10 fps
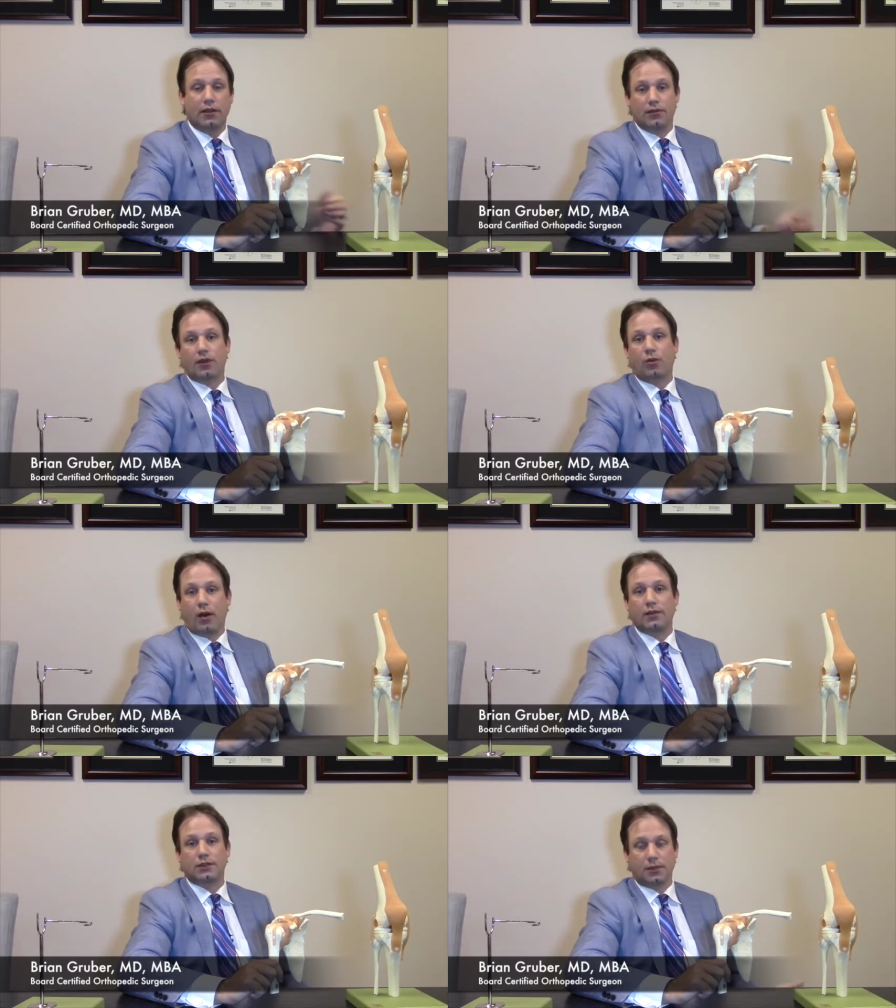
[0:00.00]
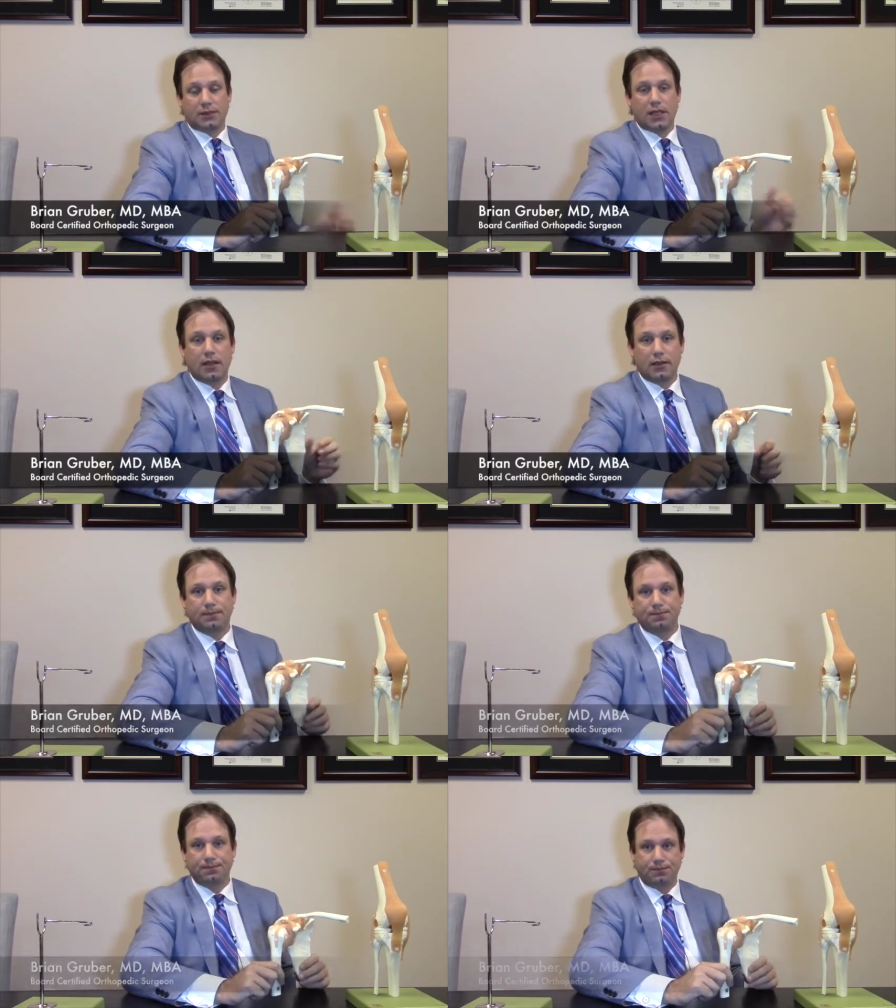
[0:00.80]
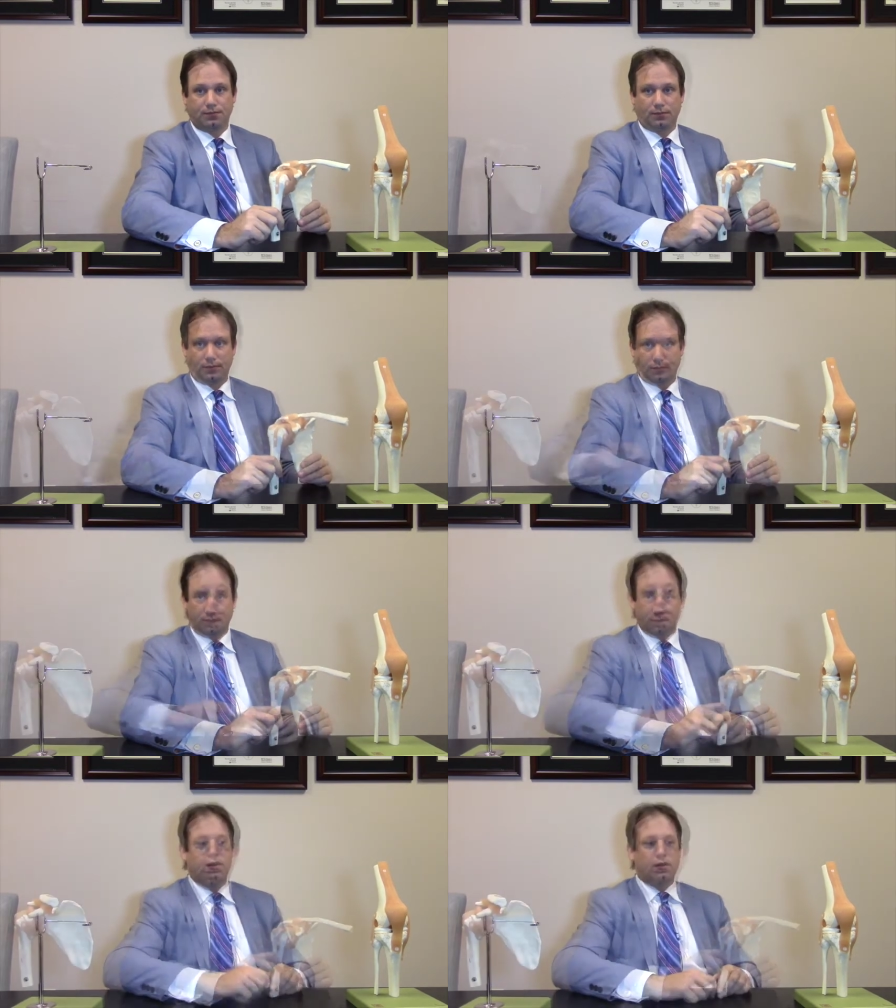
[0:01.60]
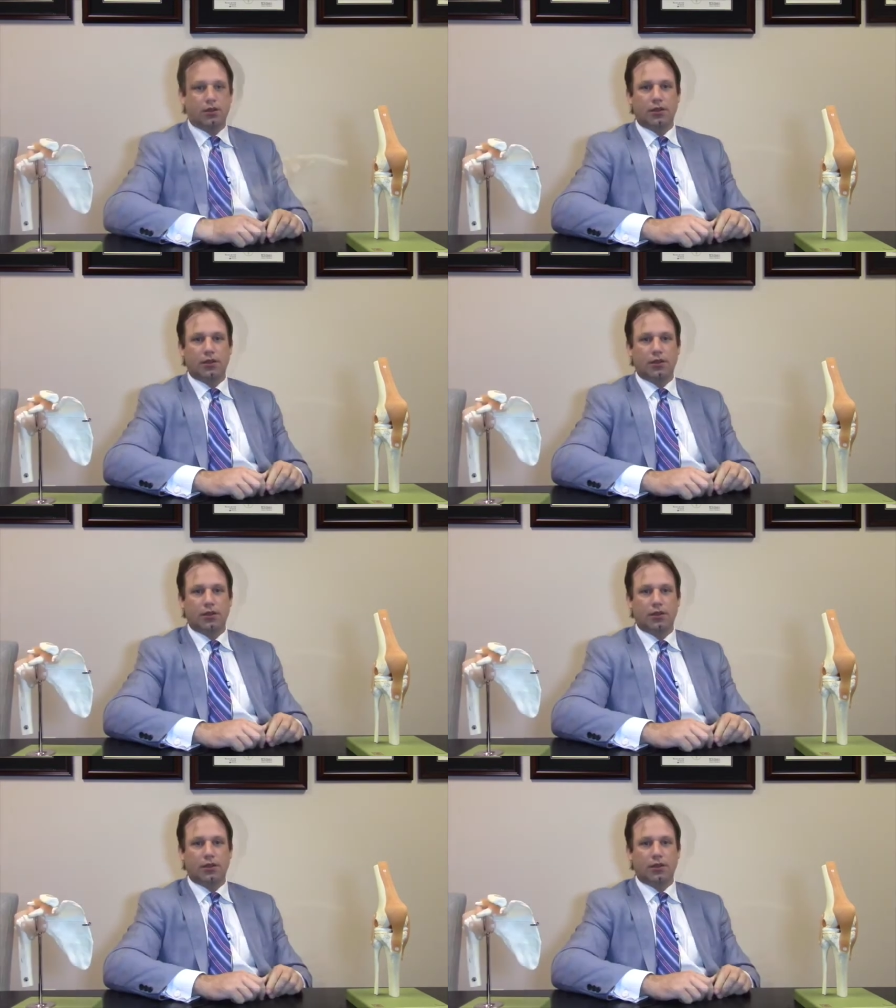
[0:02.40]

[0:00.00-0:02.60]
even the quadriceps tendon. You